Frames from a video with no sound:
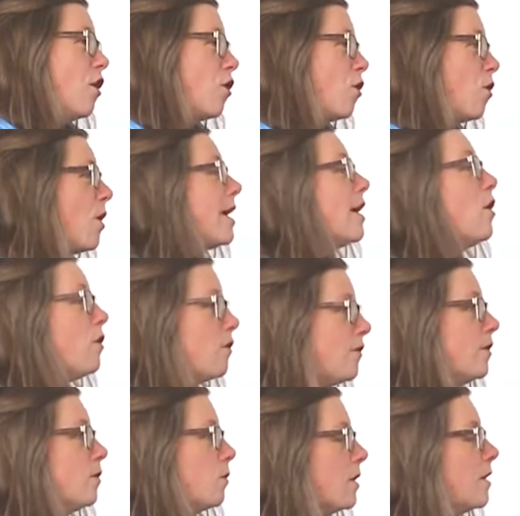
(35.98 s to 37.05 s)
Quite
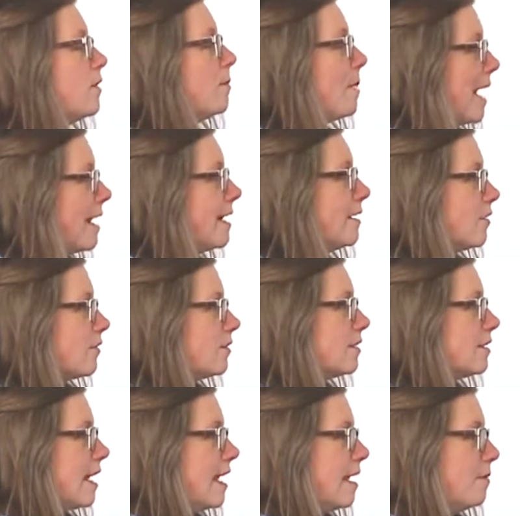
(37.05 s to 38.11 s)
often, one of the
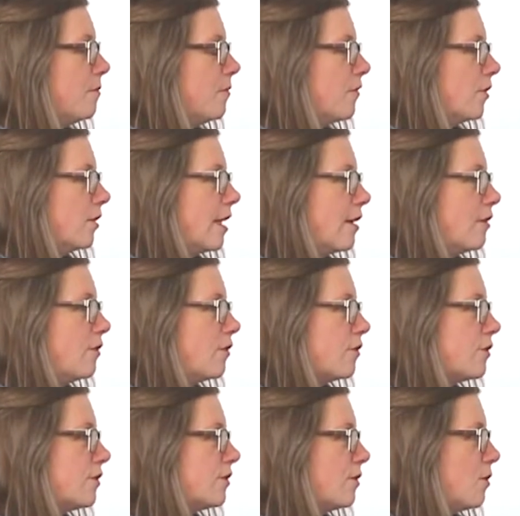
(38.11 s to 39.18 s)
barriers for
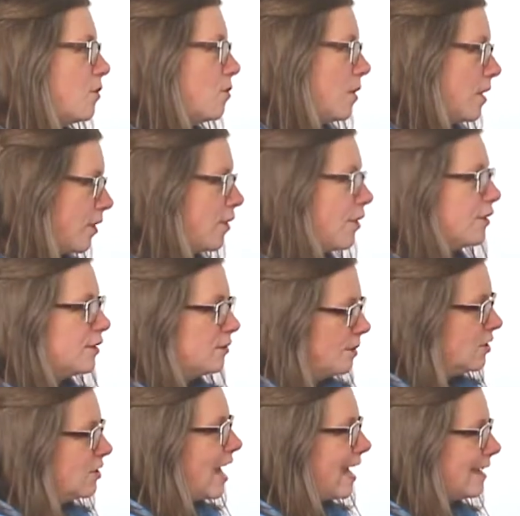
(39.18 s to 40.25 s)
learners with
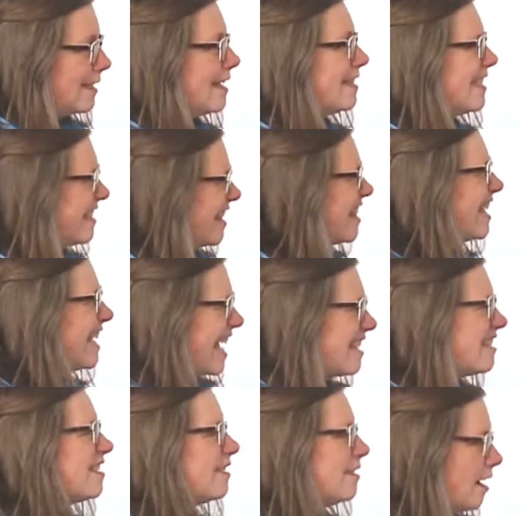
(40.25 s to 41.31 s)
switch access is that they
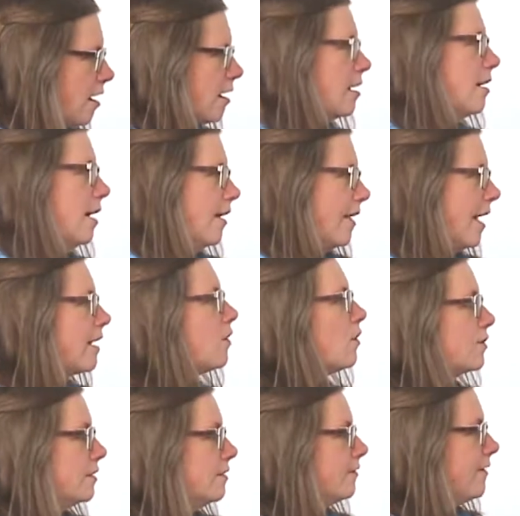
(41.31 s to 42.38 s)
get stuck at that
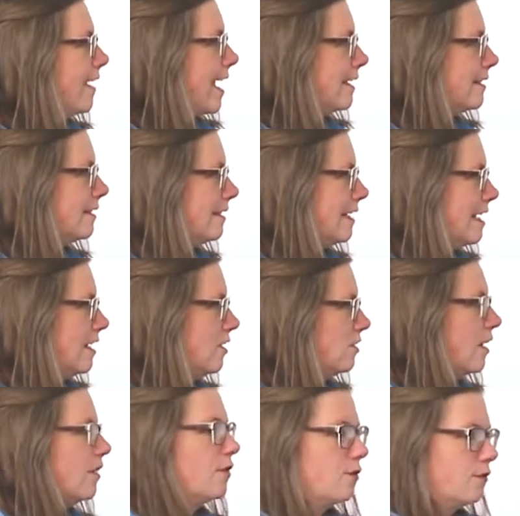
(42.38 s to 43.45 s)
cause and effect
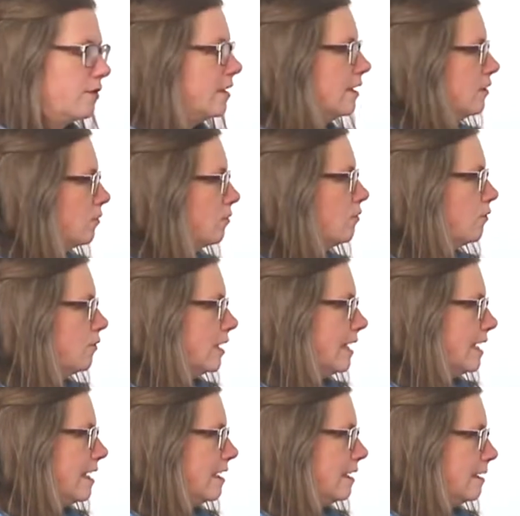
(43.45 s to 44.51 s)
stage, and they don't
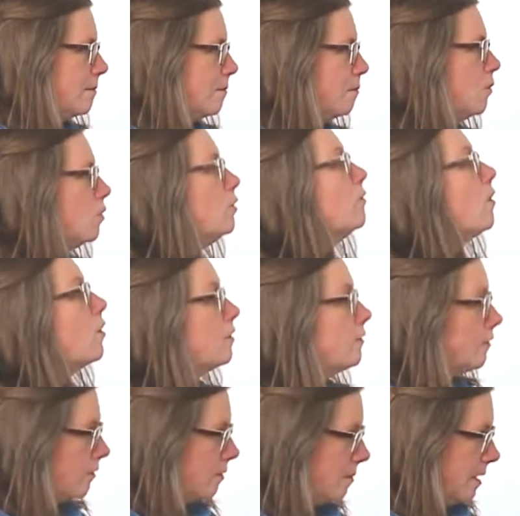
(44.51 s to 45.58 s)
really move
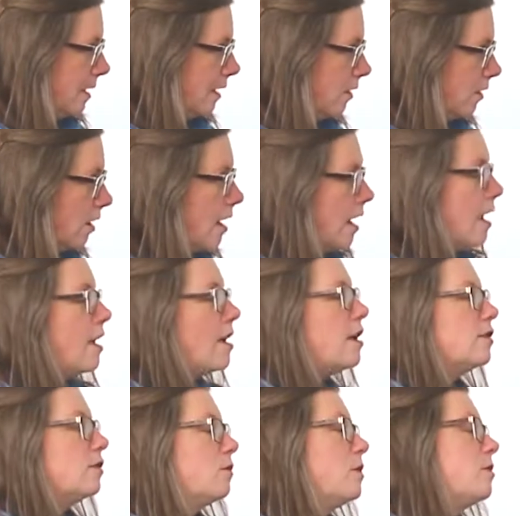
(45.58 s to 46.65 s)
on from there.
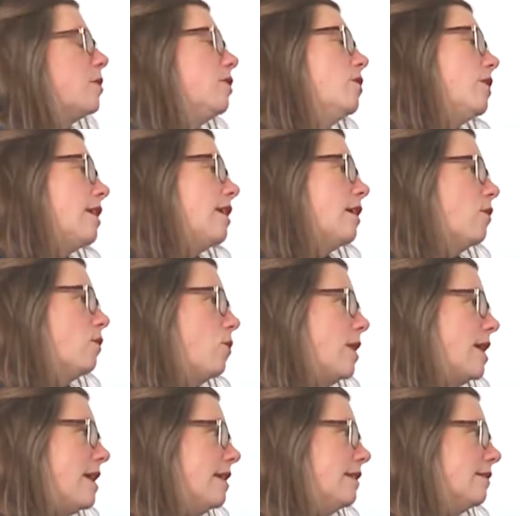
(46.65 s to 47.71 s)
So we were looking at
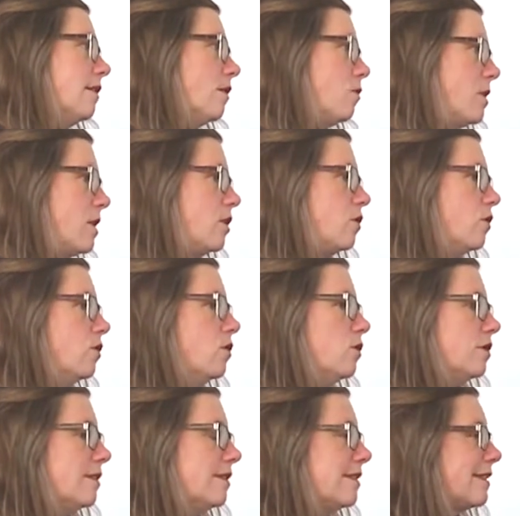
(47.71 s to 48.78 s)
ways that we
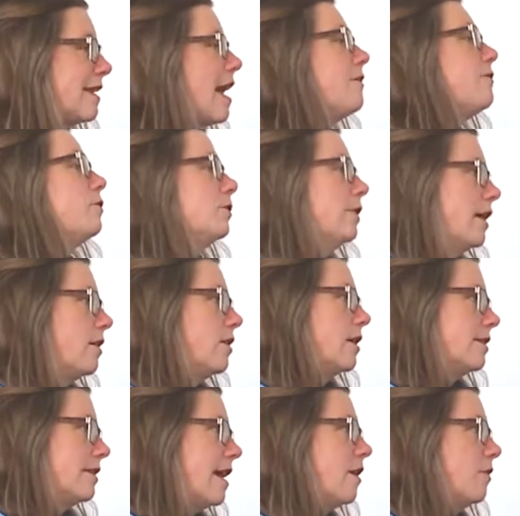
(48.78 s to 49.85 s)
could scaffold
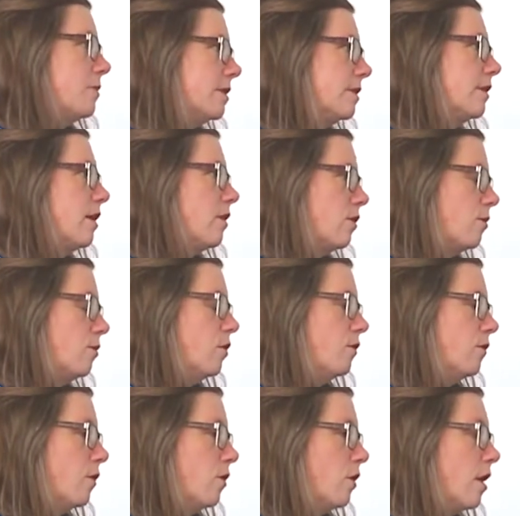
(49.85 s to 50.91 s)
learning to help this learner
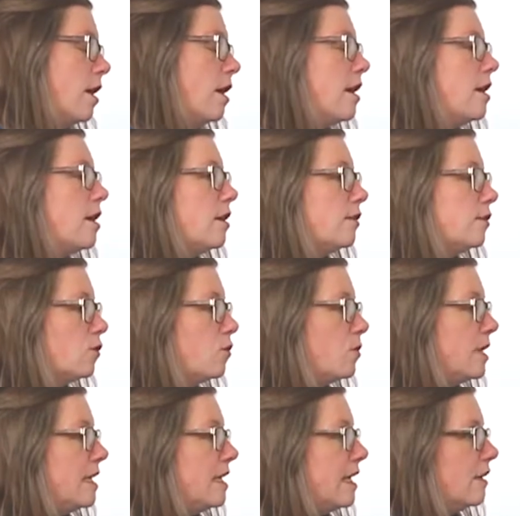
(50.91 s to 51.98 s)
move on. So
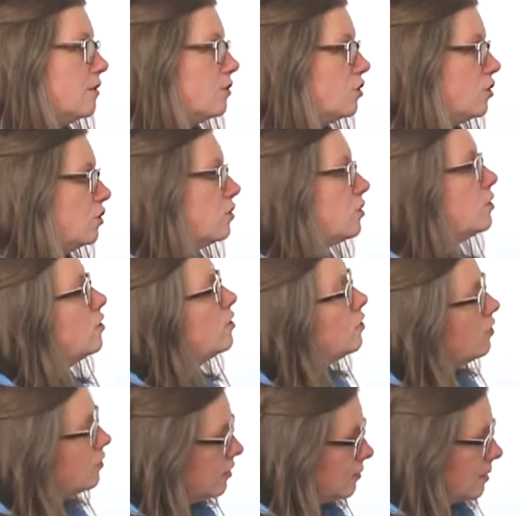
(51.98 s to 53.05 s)
we
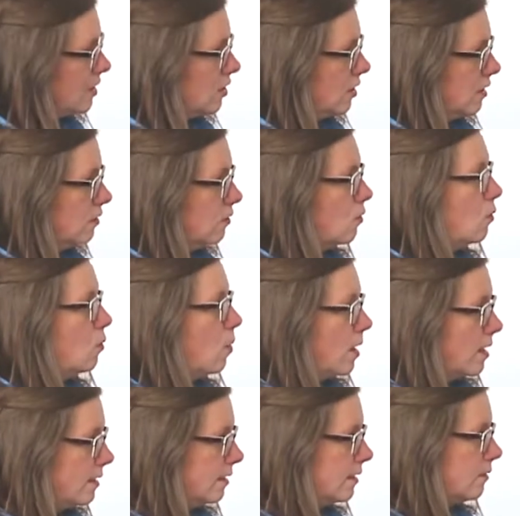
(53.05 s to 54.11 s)
introduced 2 switches.
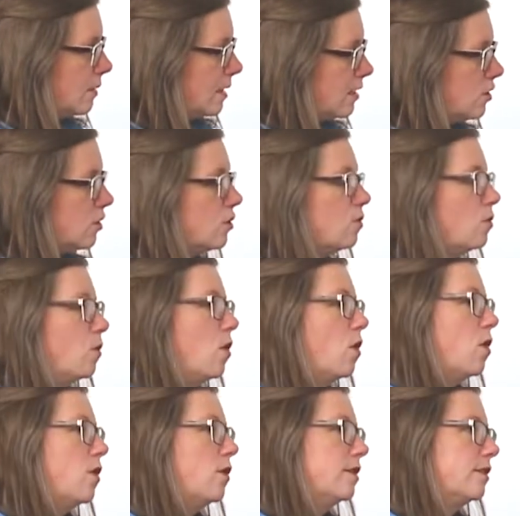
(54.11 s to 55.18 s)
One switch
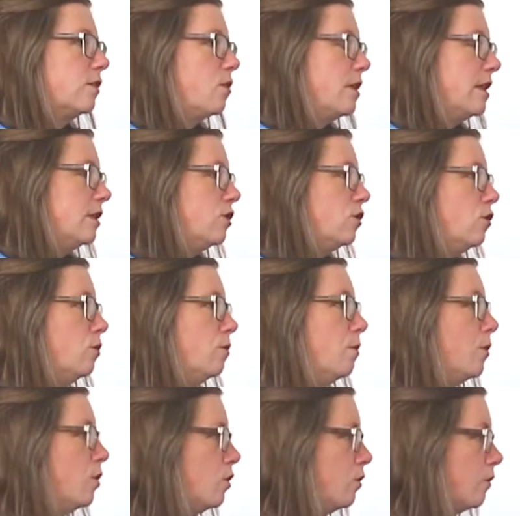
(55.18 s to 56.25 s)
was going to
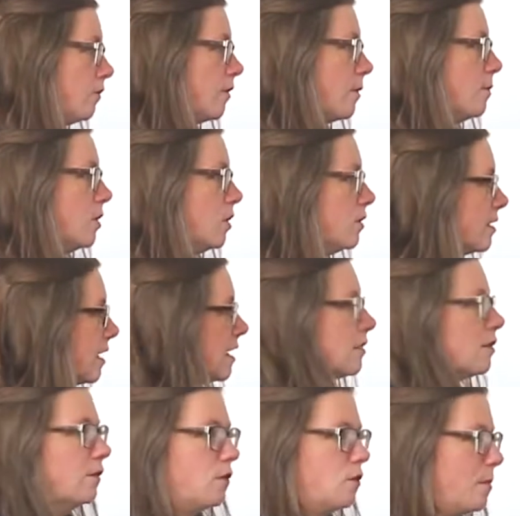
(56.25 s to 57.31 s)
move
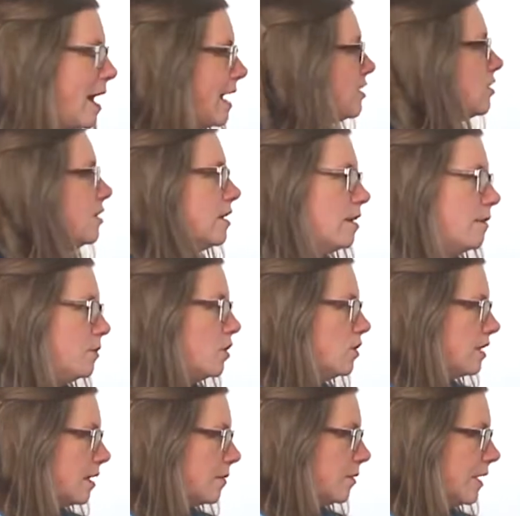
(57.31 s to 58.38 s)
music, so if you imagine in a
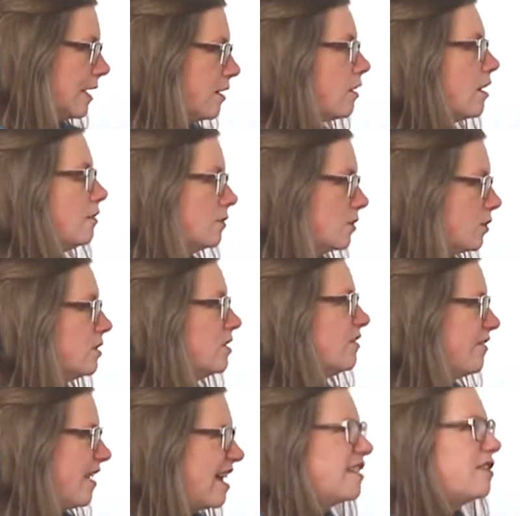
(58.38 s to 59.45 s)
music player, it was going
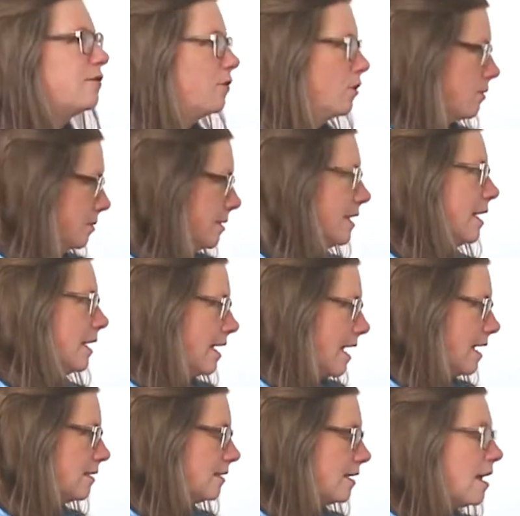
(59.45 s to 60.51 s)
to fast forward it, I
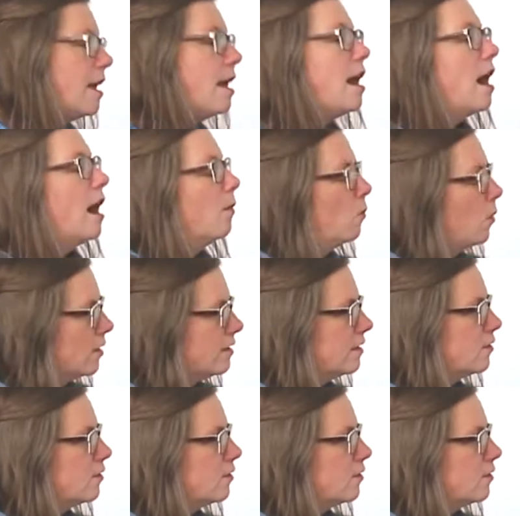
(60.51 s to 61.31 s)
guess, and one